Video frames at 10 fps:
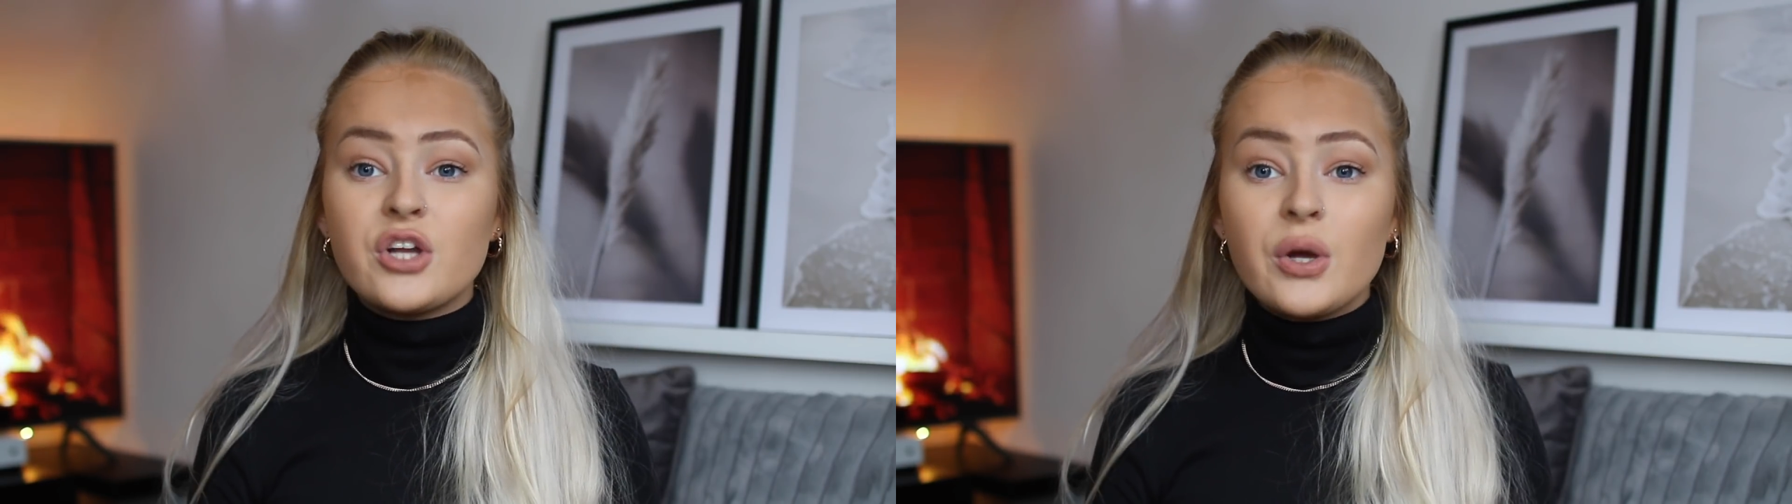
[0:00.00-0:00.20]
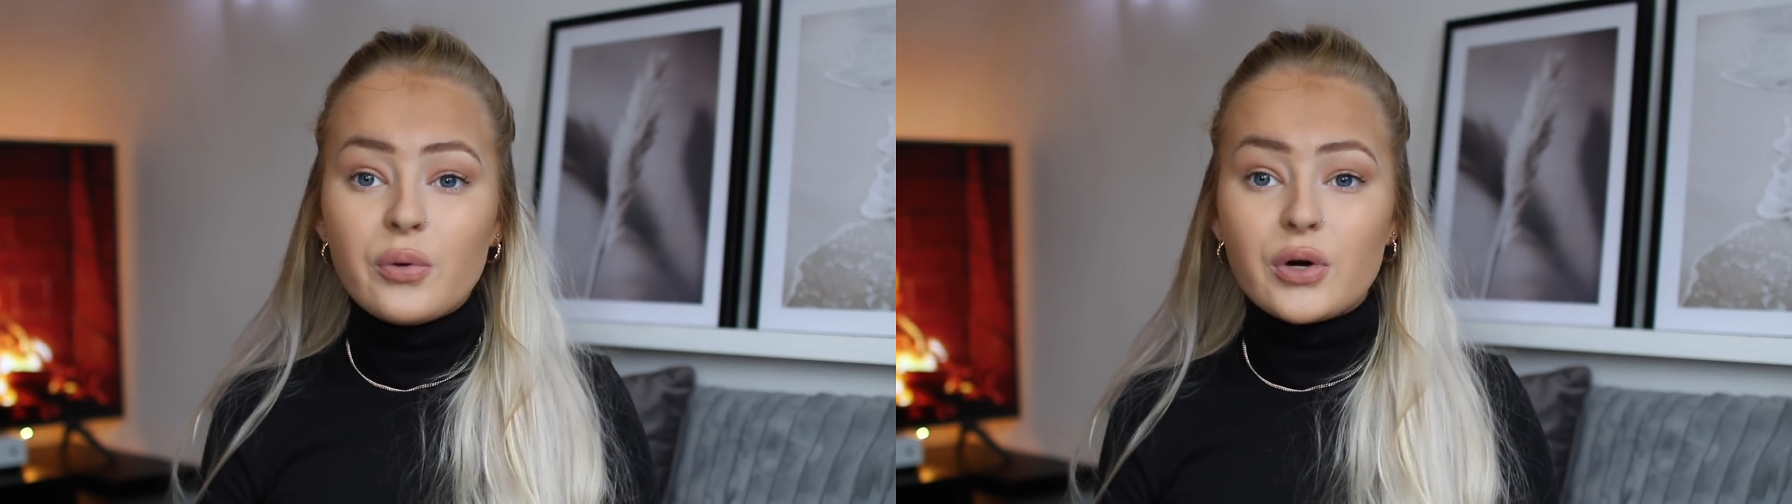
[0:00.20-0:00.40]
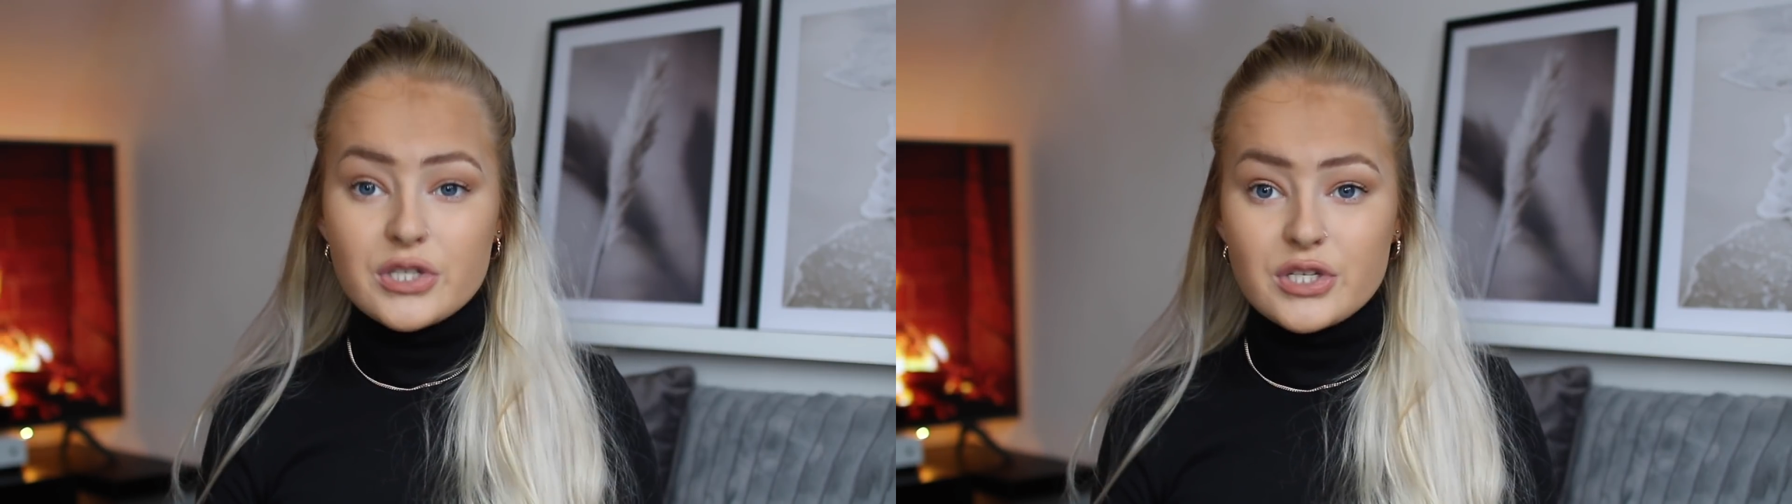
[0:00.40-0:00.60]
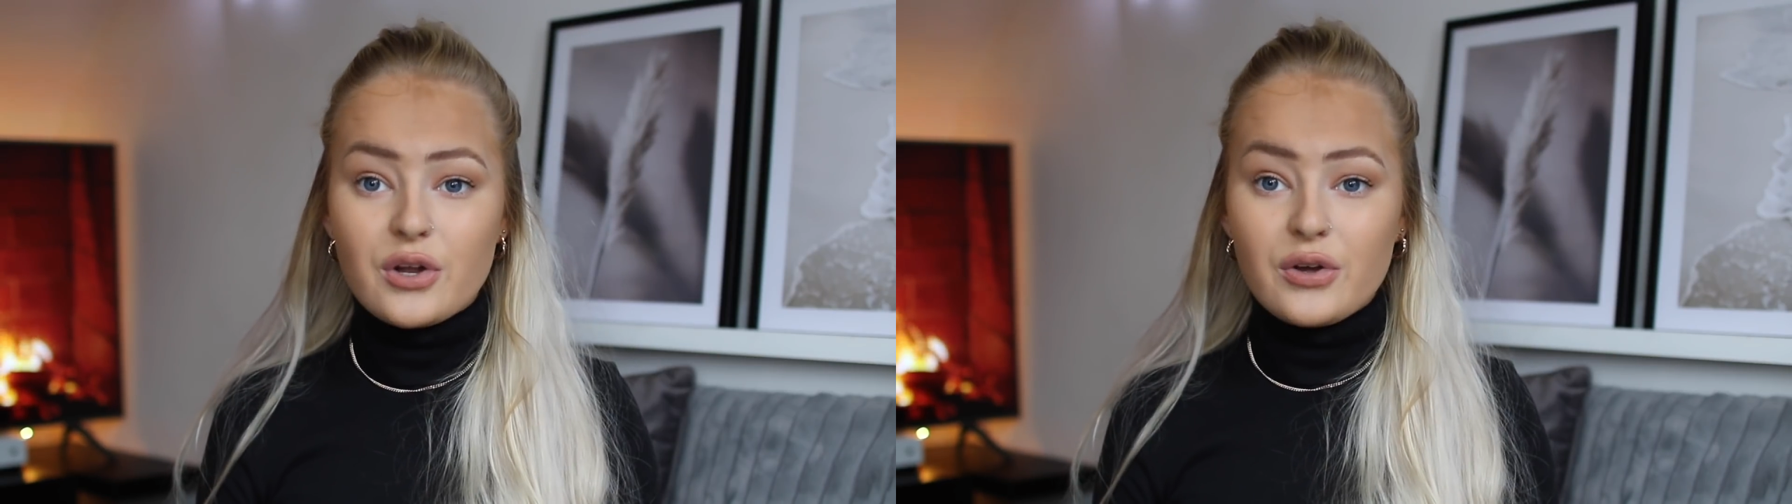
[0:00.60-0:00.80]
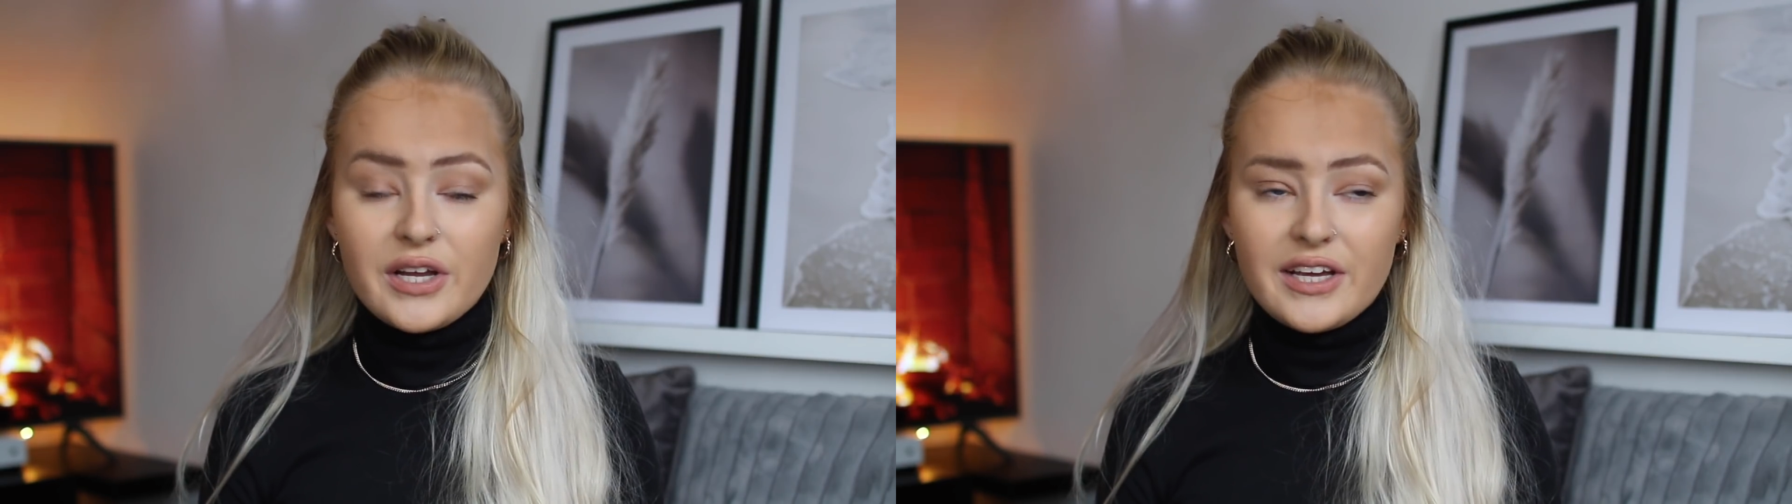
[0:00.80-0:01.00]
know what?
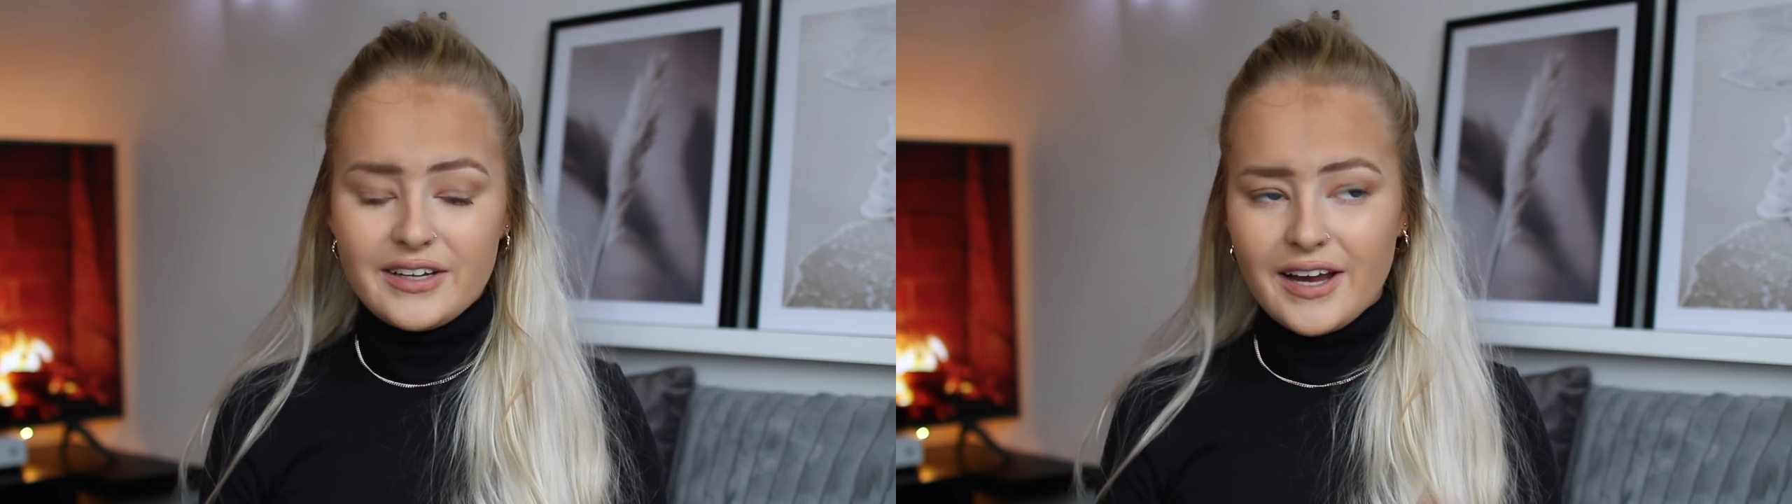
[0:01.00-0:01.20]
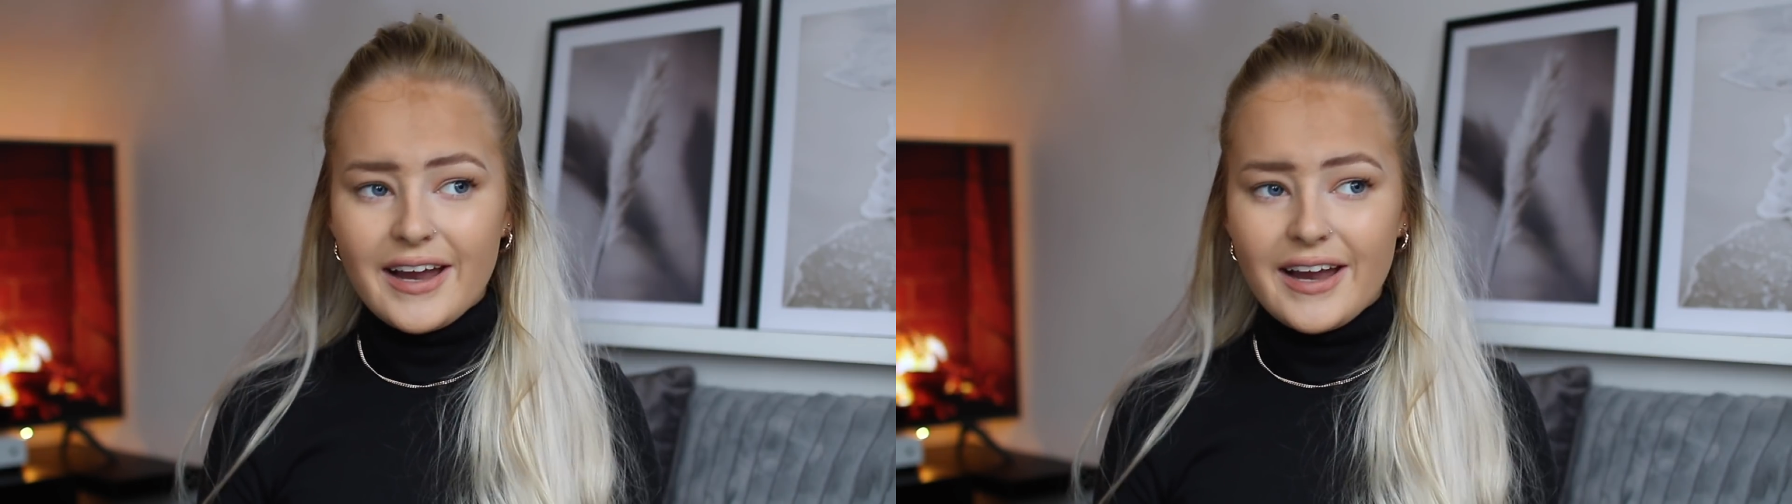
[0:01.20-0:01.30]
Slowly.